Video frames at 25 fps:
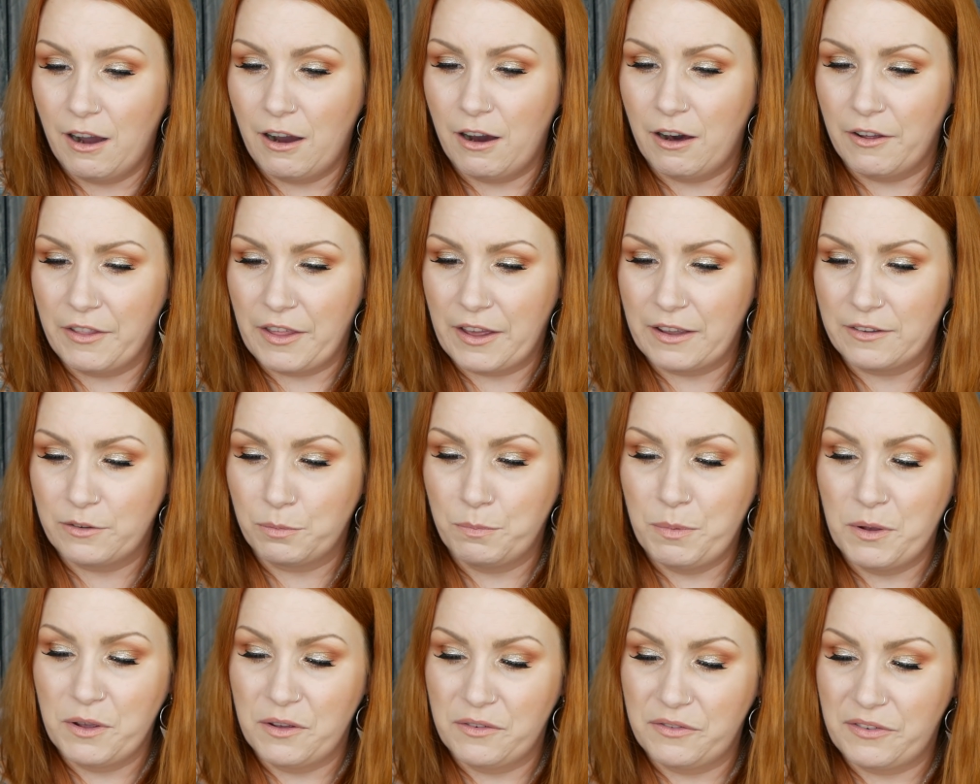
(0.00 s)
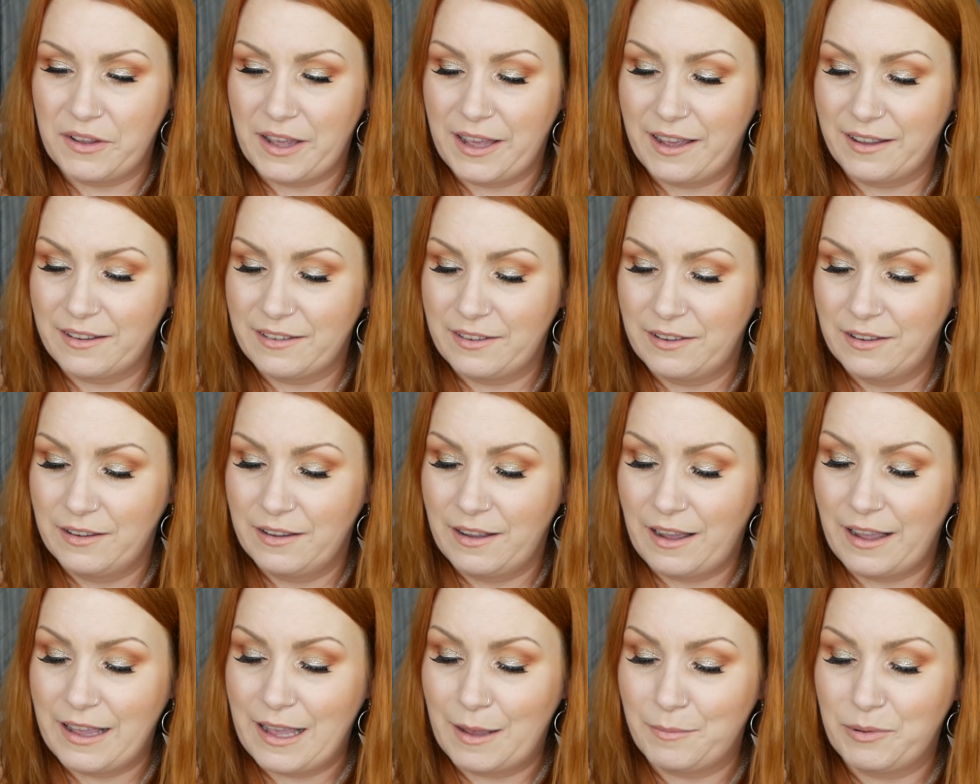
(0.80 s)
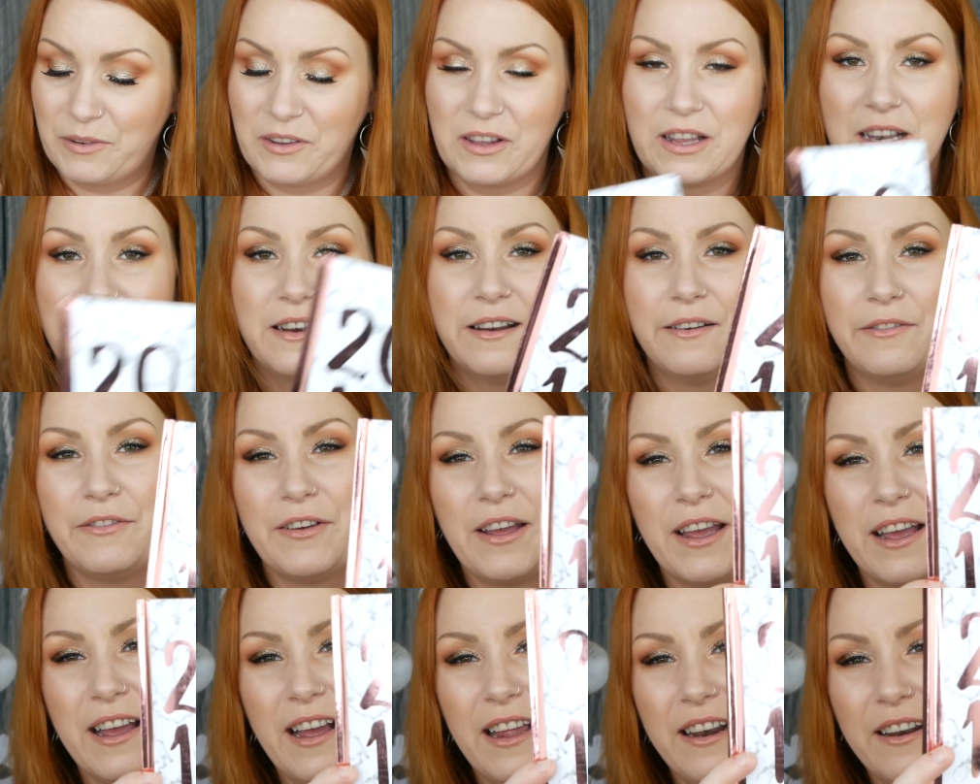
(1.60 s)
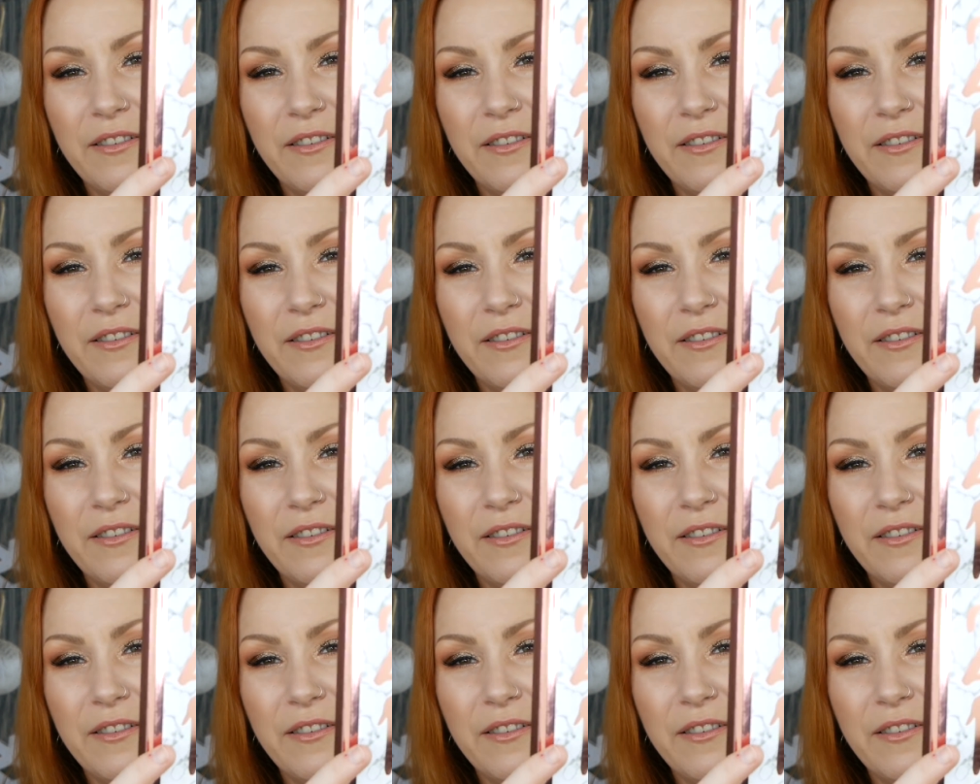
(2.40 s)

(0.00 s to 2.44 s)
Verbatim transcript: Oh, that is perfect. I absolutely love it.